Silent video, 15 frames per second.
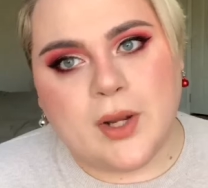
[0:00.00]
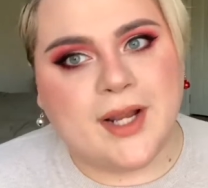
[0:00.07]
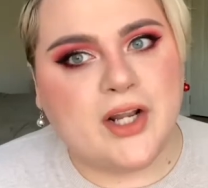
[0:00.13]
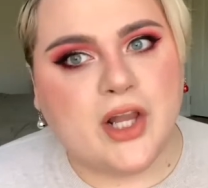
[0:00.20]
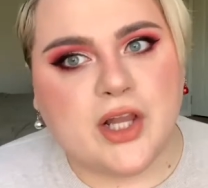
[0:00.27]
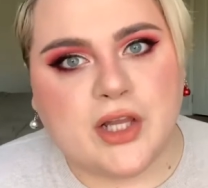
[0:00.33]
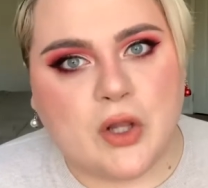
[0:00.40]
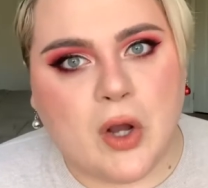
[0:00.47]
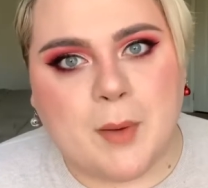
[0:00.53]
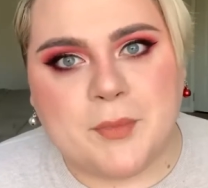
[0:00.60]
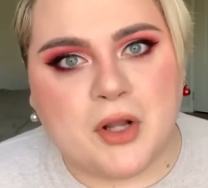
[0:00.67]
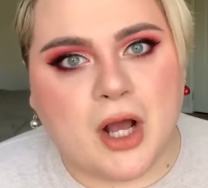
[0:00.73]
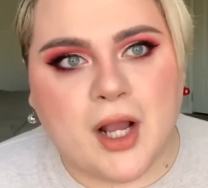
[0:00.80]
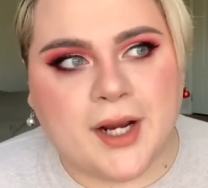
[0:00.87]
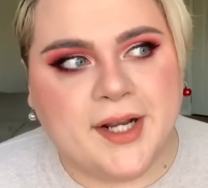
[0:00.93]
I just know I'm
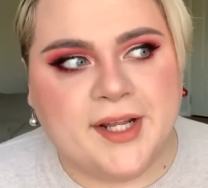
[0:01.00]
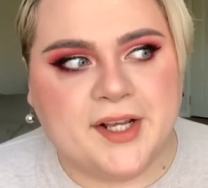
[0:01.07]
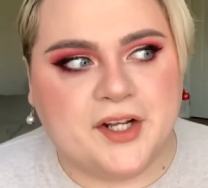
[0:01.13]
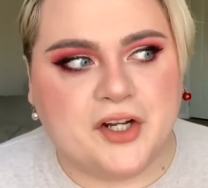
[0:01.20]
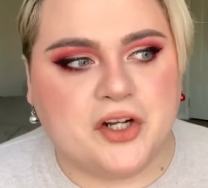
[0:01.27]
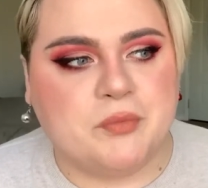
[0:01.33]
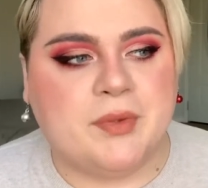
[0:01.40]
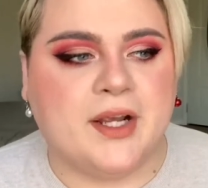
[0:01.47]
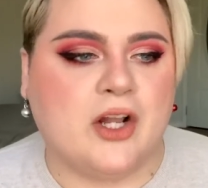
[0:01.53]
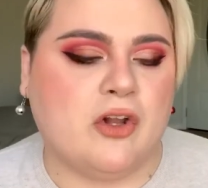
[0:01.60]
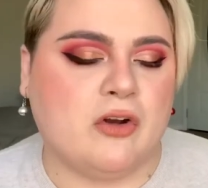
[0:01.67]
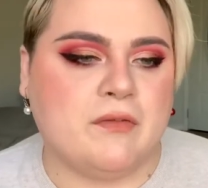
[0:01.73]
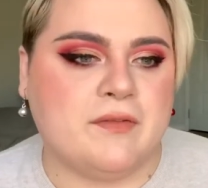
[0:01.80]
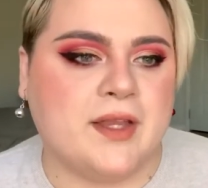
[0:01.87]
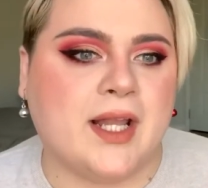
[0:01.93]
not going to get a good picture
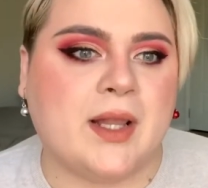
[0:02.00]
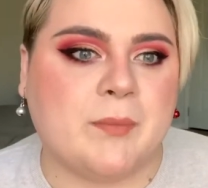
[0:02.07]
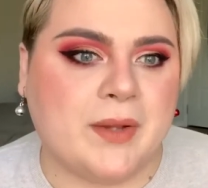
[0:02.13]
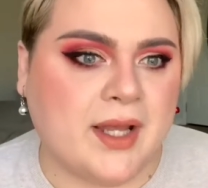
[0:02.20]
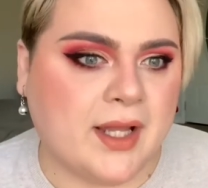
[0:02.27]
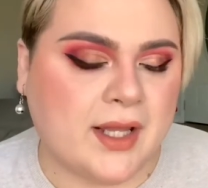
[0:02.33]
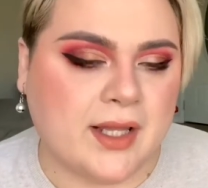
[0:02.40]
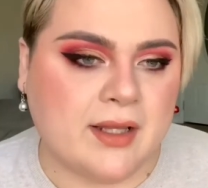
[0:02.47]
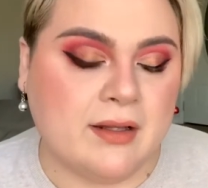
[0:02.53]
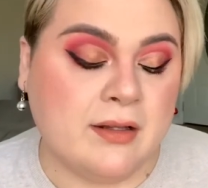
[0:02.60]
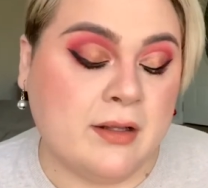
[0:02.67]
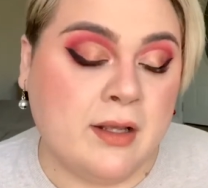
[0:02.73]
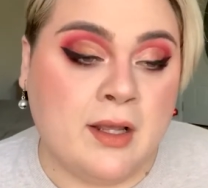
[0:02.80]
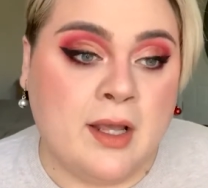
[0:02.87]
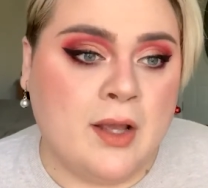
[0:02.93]
of this because
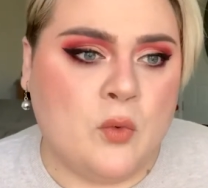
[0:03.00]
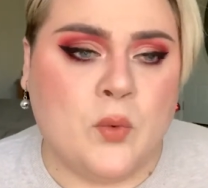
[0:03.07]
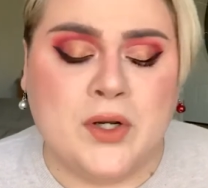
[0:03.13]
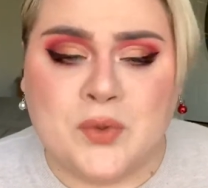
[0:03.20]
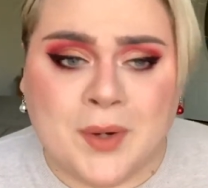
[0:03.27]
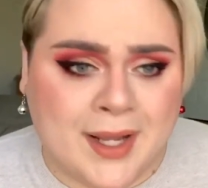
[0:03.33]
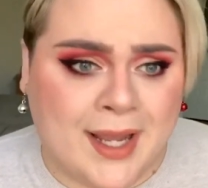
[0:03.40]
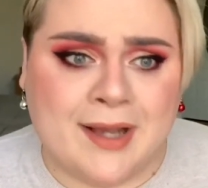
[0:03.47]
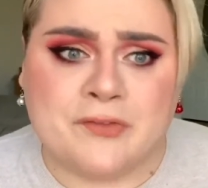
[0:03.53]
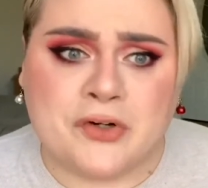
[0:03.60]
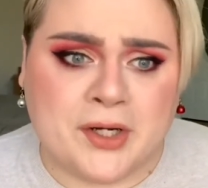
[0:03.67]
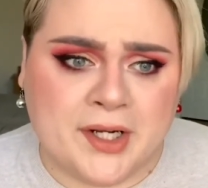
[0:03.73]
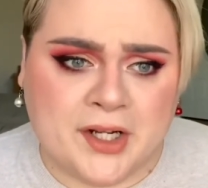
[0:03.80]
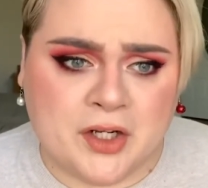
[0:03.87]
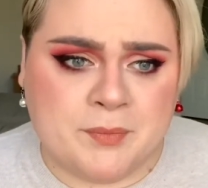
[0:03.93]
when do I ever
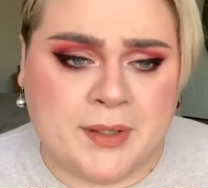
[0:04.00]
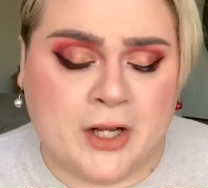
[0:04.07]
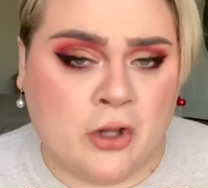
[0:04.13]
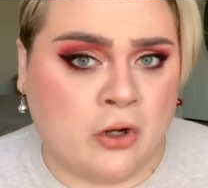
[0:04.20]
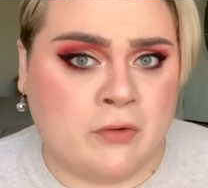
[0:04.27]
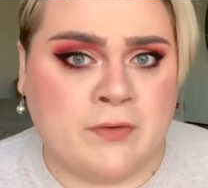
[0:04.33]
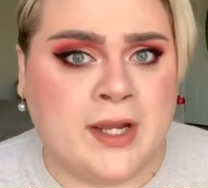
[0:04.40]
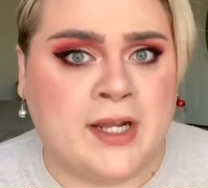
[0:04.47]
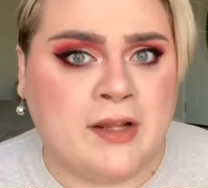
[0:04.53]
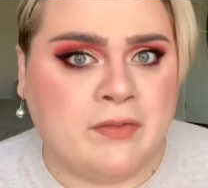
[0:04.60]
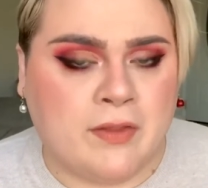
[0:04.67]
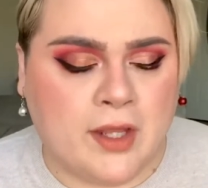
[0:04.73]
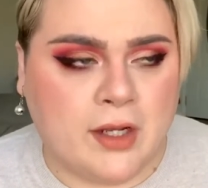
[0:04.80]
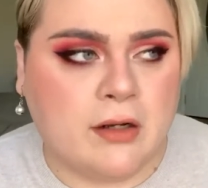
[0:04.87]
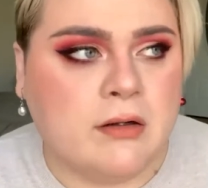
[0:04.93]
get a good picture of
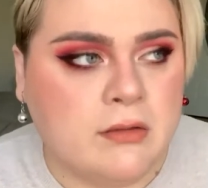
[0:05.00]
anything?